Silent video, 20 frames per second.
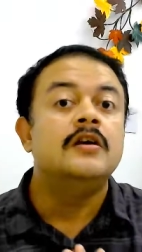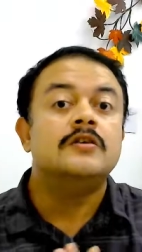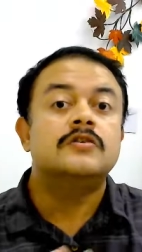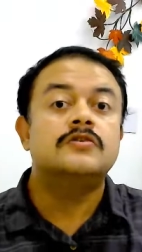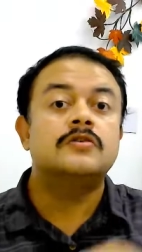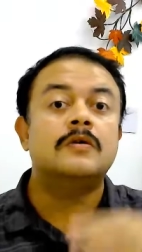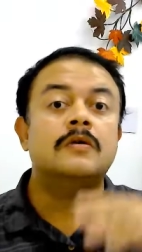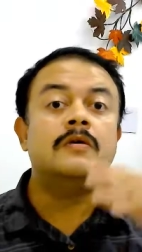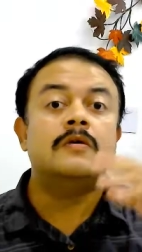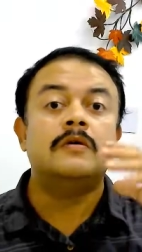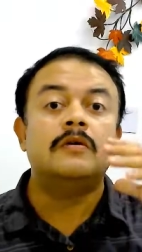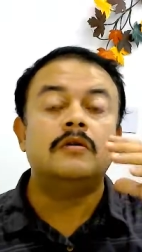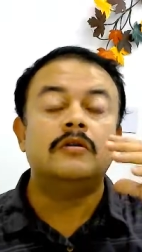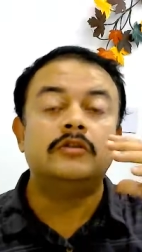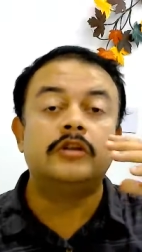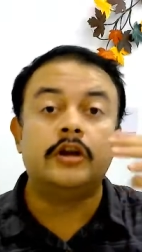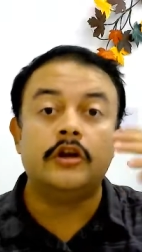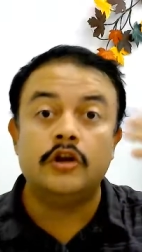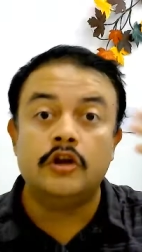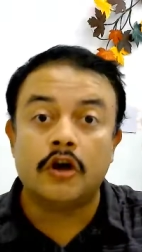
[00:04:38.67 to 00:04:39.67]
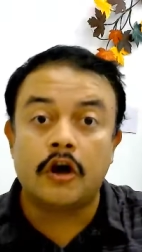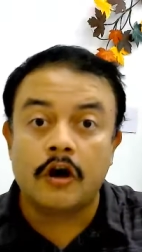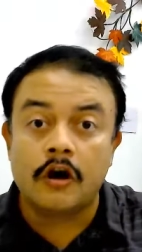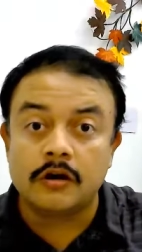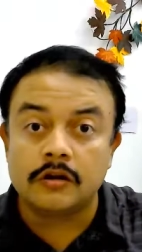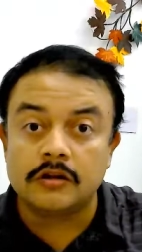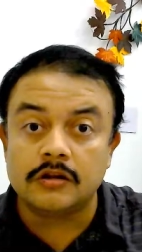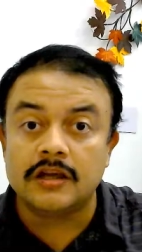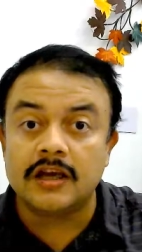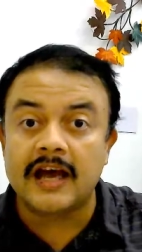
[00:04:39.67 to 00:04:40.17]
So the
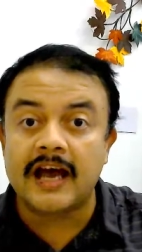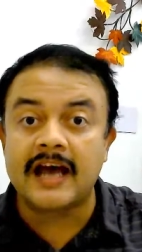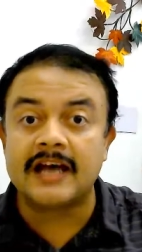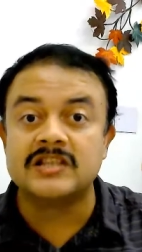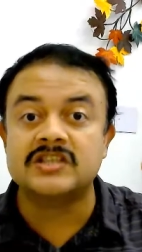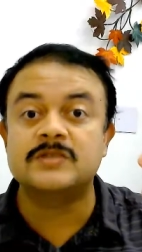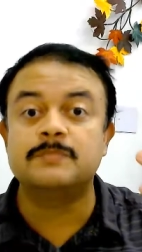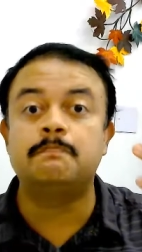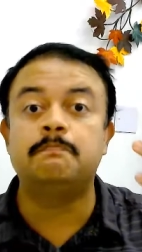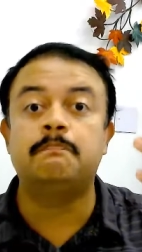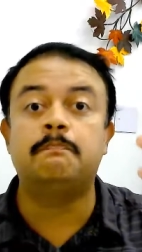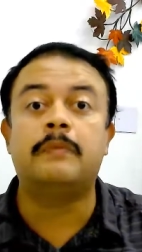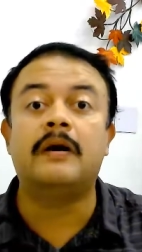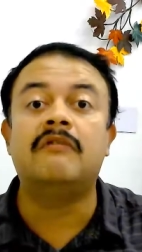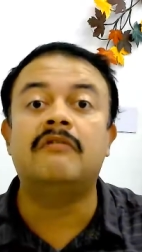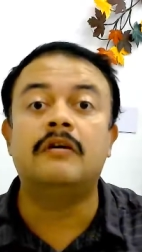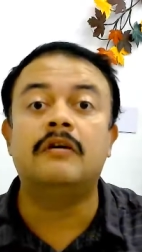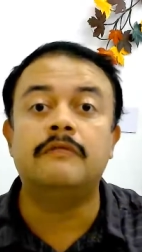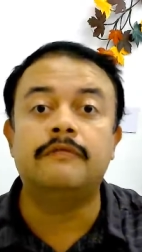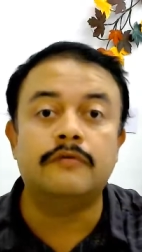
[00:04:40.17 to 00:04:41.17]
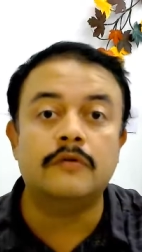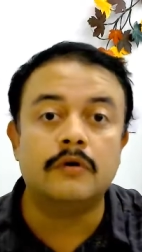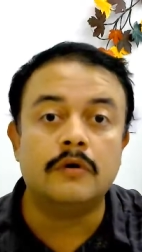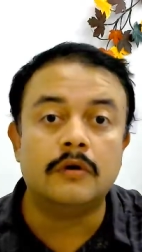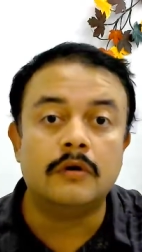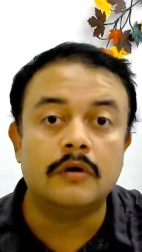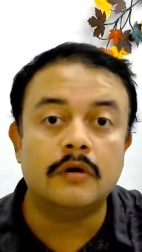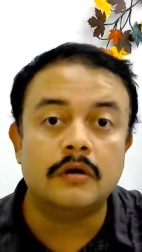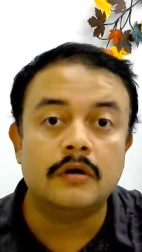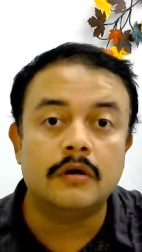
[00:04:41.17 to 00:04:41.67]
north as
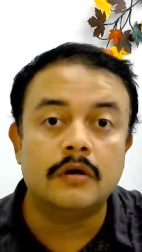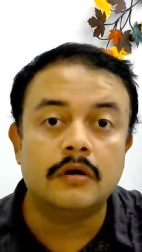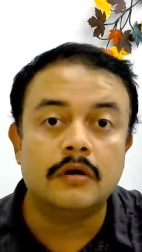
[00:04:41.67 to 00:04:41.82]
powerful,